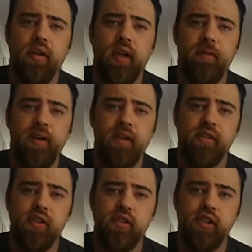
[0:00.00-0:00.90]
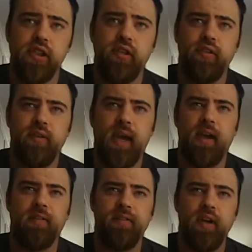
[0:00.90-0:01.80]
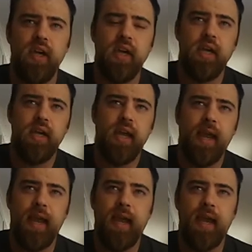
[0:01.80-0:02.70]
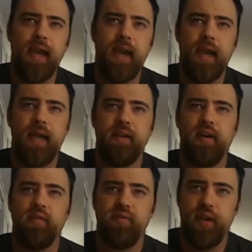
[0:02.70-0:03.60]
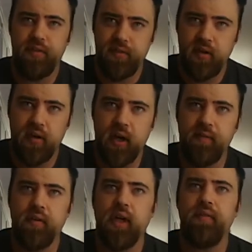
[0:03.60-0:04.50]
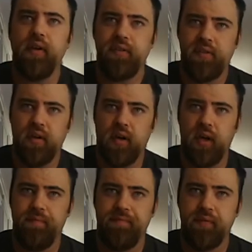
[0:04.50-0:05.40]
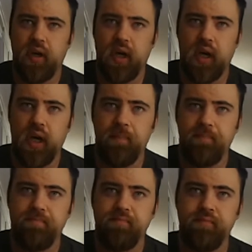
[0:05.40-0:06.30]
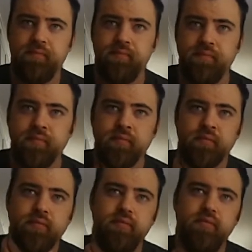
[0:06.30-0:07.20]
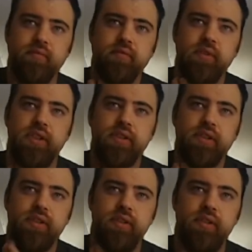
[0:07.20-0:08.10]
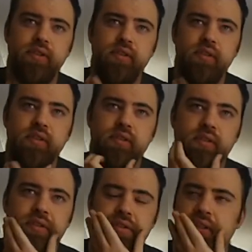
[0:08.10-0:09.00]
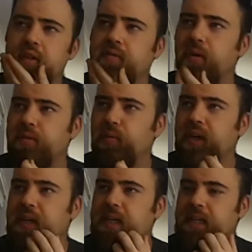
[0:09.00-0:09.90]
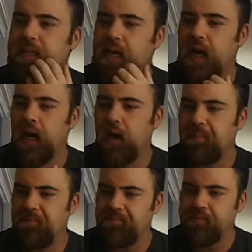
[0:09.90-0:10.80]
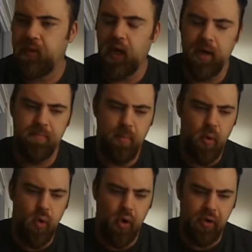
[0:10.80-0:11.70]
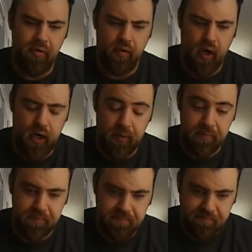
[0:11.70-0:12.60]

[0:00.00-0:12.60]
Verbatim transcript: Love It to Death. And this time, around this time, um, this this was when he um, got more um,